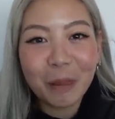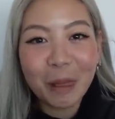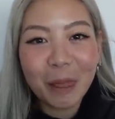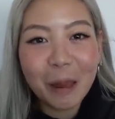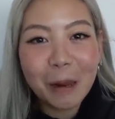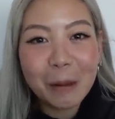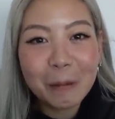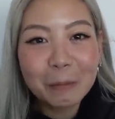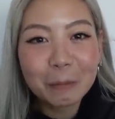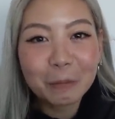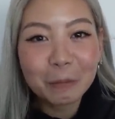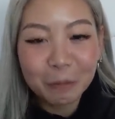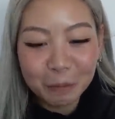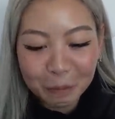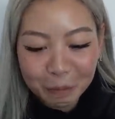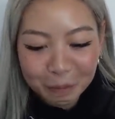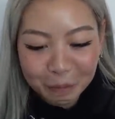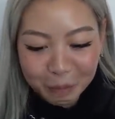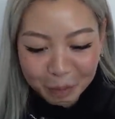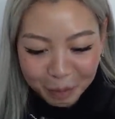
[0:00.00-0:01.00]
Don't actually bite
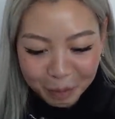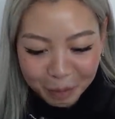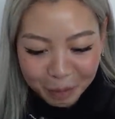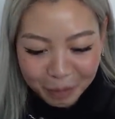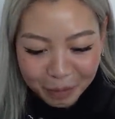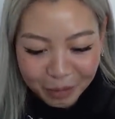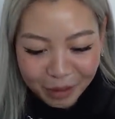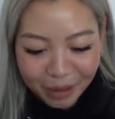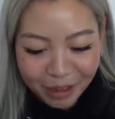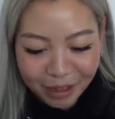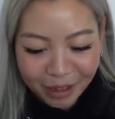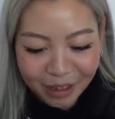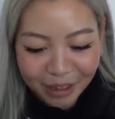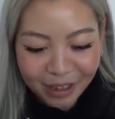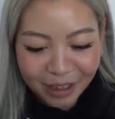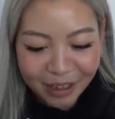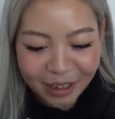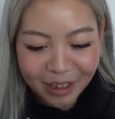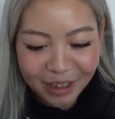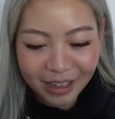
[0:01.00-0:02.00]
it so you can see if it's
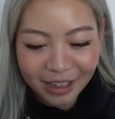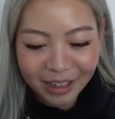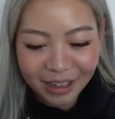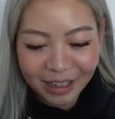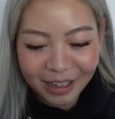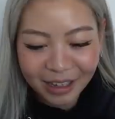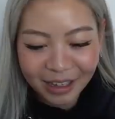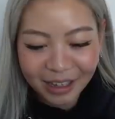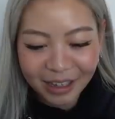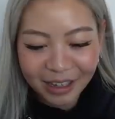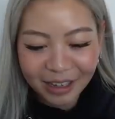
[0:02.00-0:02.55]
fine first.